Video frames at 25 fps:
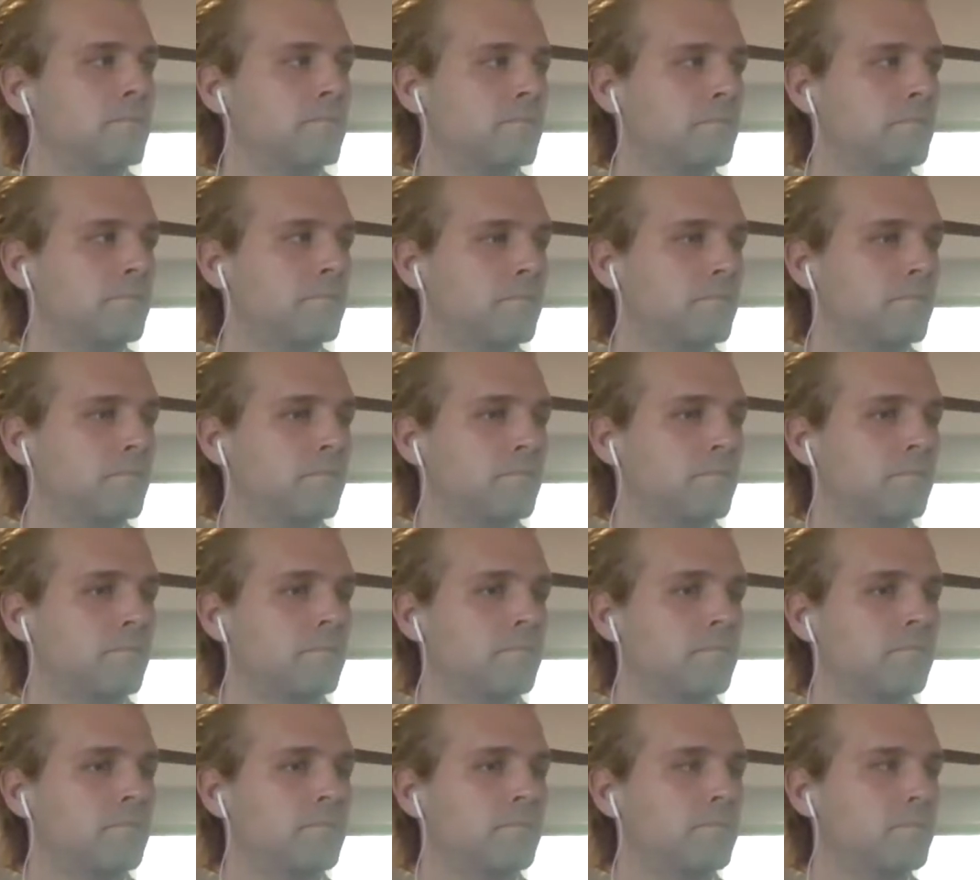
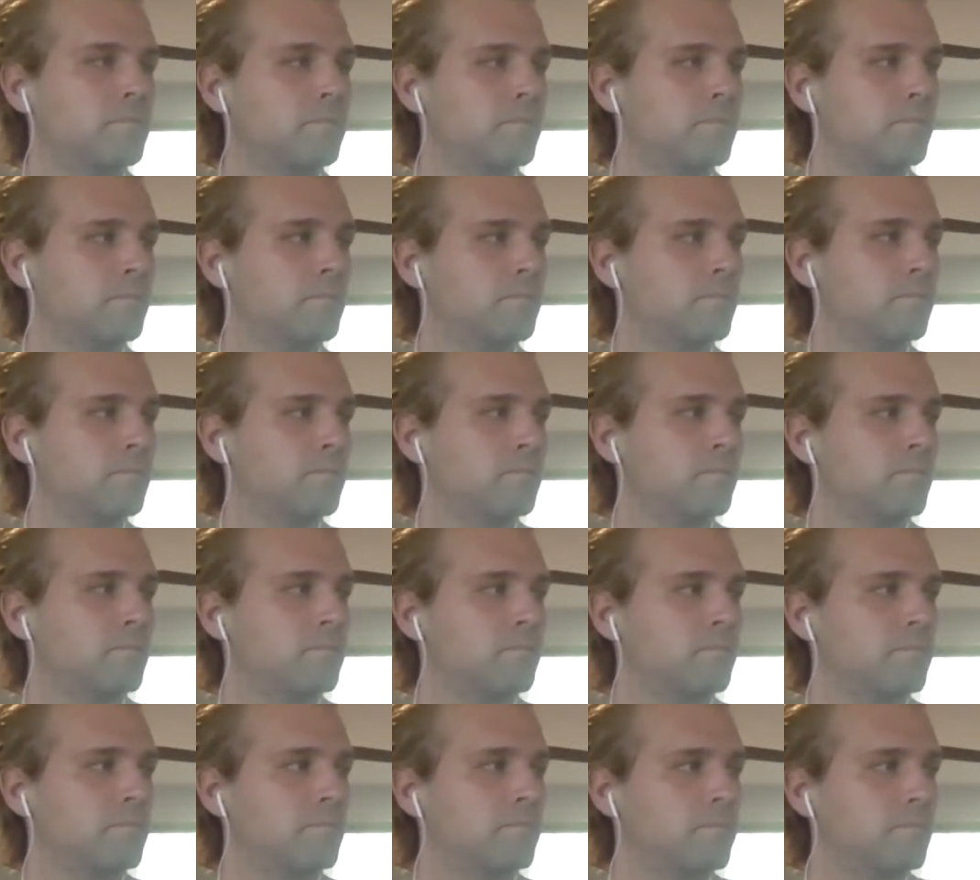
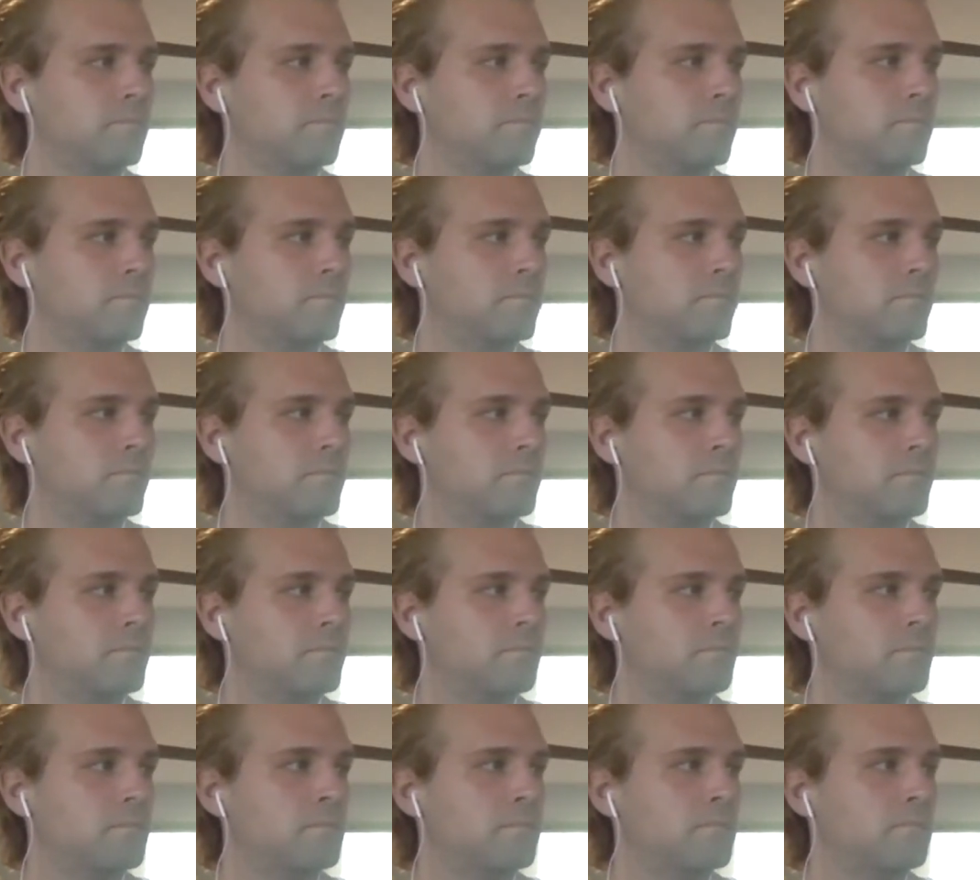
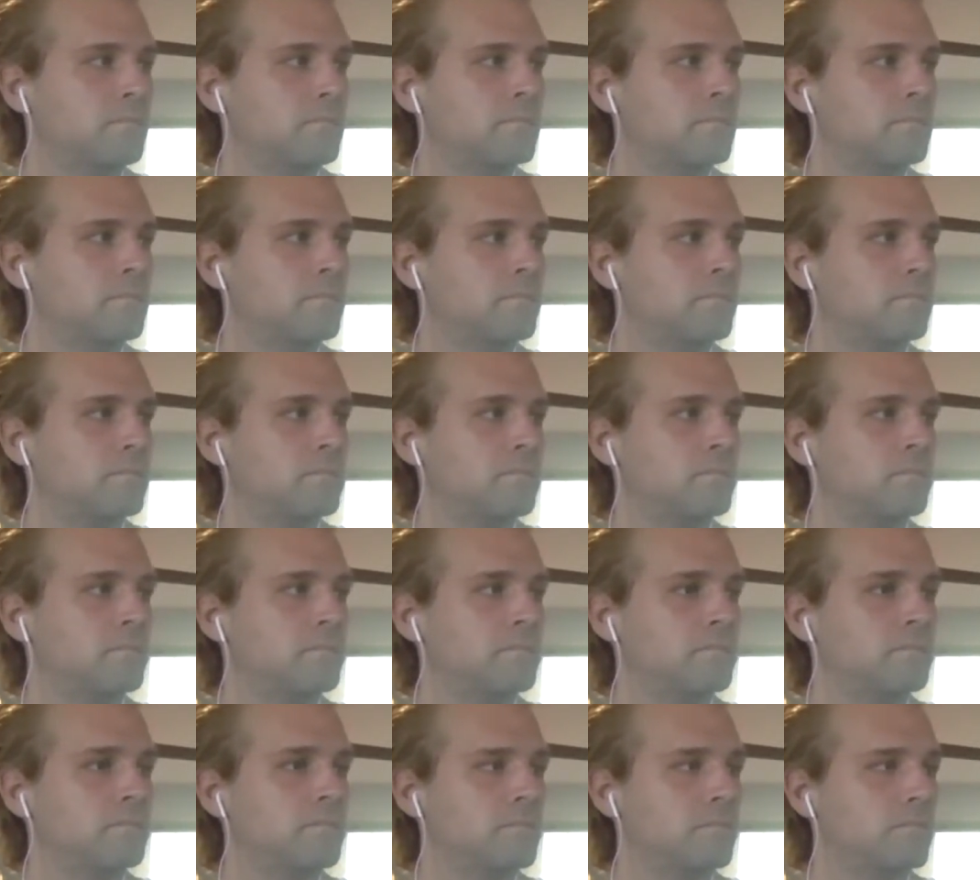
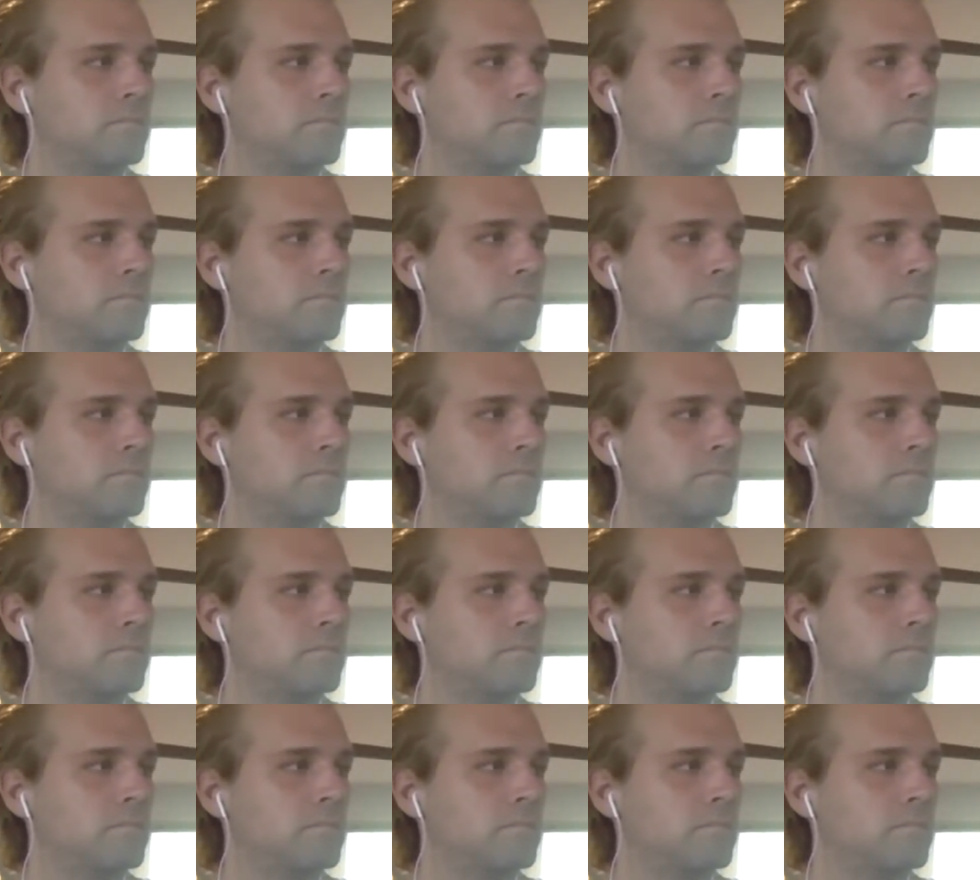[no speech]